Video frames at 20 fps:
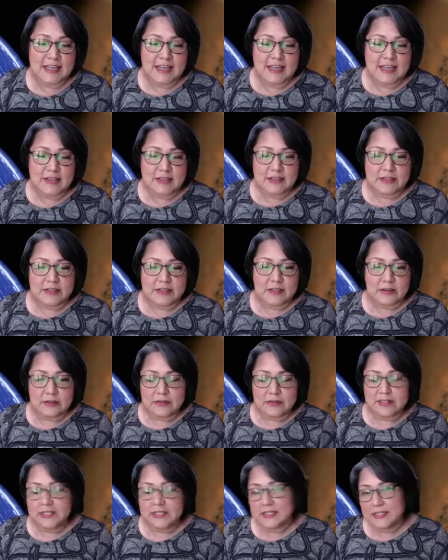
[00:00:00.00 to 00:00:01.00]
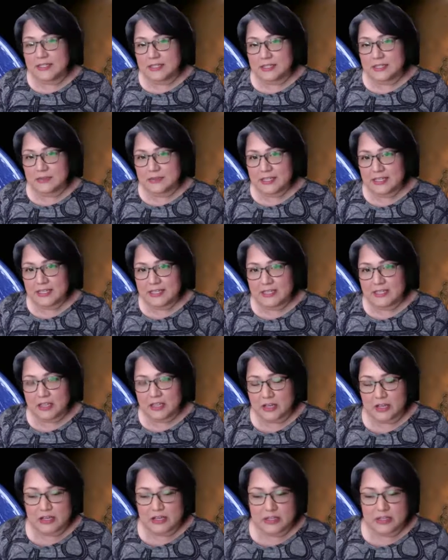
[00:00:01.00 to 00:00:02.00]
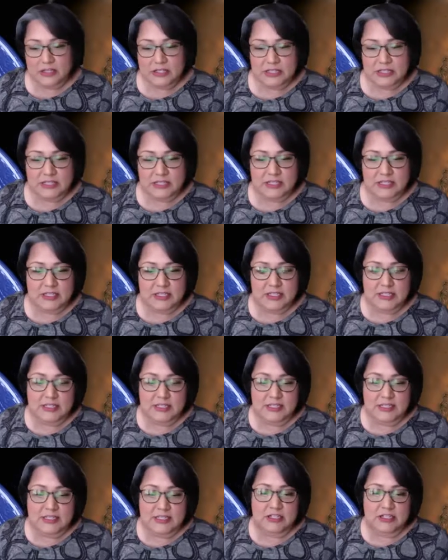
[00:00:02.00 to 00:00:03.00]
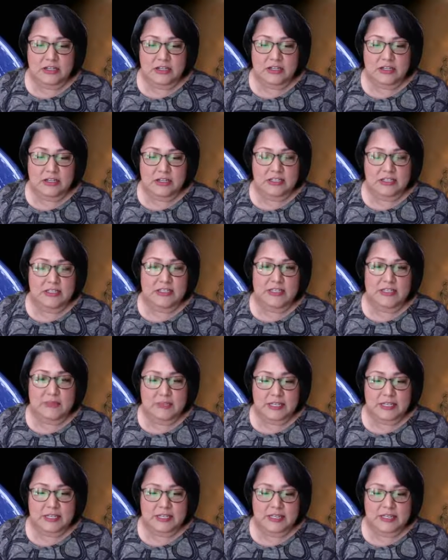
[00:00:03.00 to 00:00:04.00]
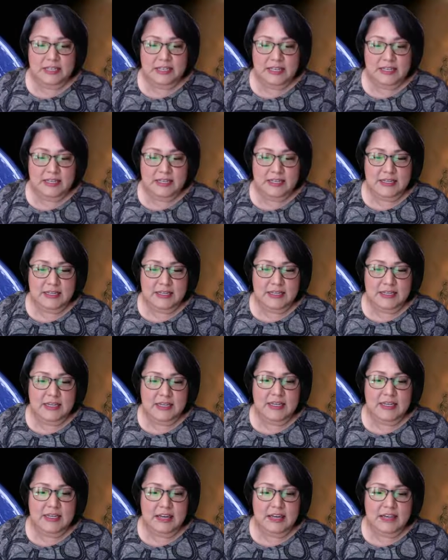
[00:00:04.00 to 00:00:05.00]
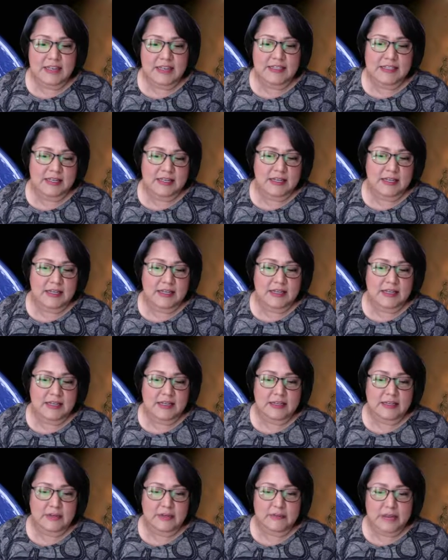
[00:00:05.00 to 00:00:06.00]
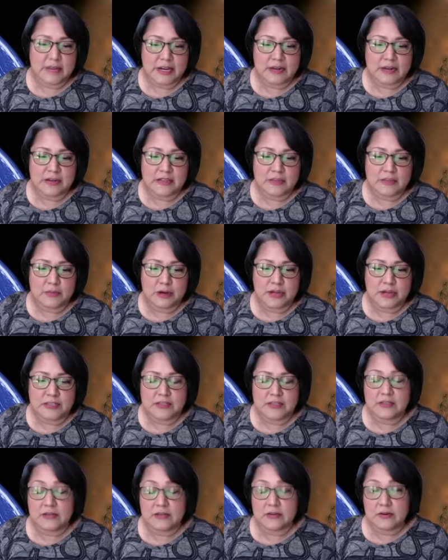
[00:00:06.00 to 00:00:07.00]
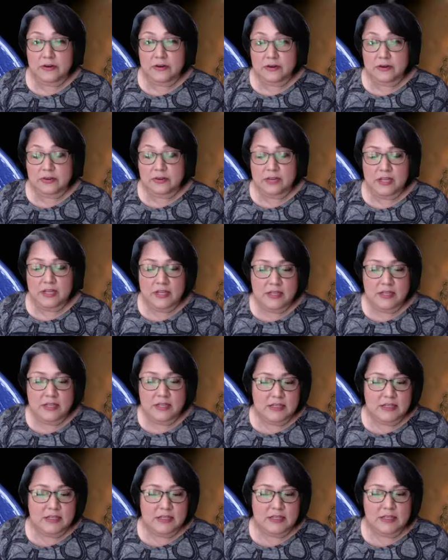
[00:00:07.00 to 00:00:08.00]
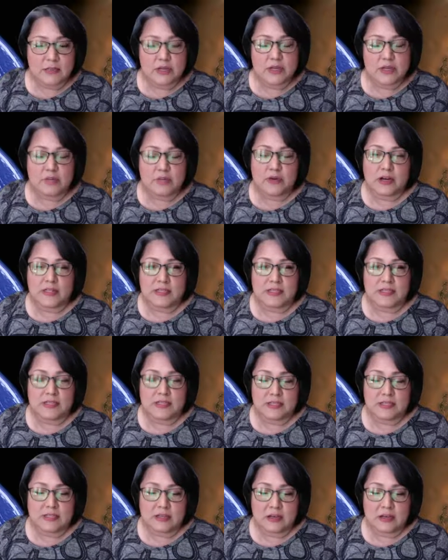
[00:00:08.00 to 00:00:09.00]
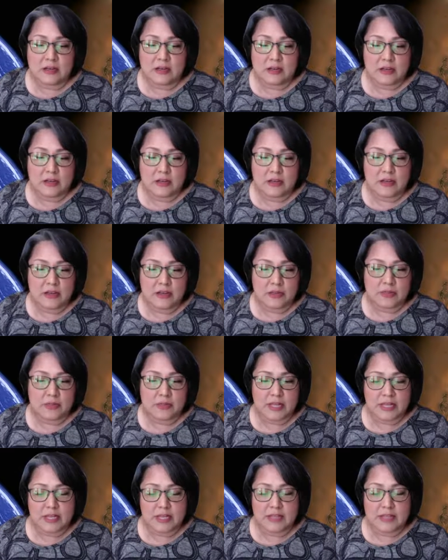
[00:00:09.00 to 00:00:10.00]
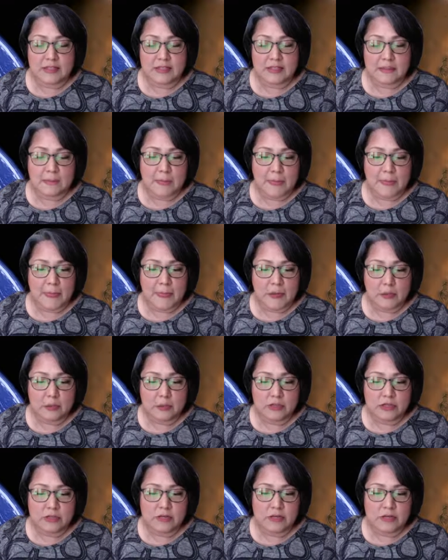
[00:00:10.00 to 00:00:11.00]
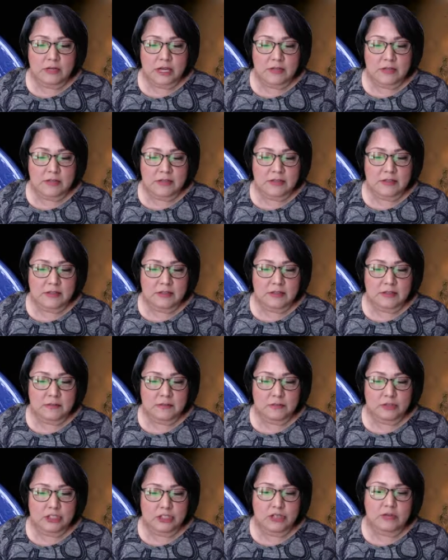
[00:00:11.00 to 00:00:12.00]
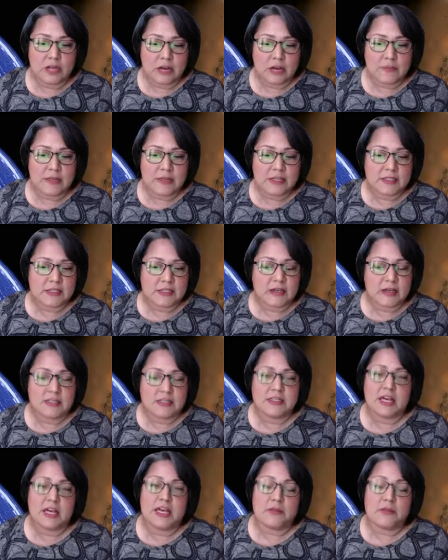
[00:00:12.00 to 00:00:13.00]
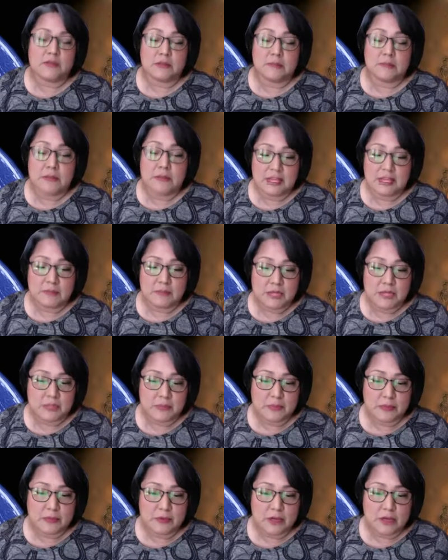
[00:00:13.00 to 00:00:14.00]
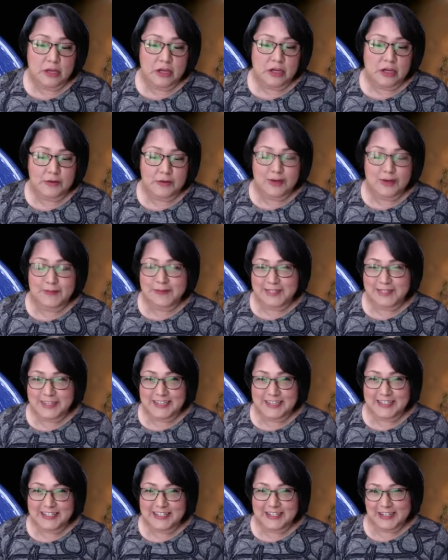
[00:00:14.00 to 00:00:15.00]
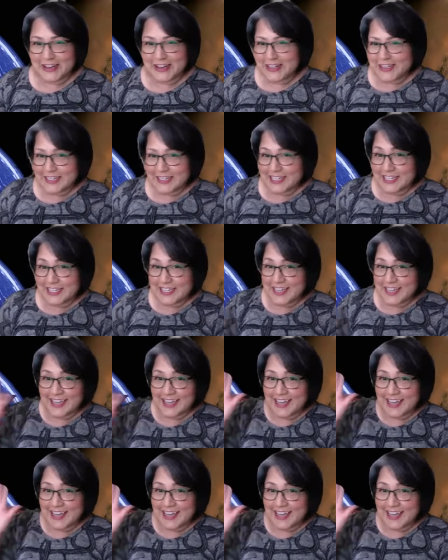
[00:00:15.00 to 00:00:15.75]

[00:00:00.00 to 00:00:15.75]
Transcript: the solar system is on the GCSE Geology syllabus as a key idea and compares the process on Earth to similar processes on other planets. Would you come into contact with many people who have studied geology?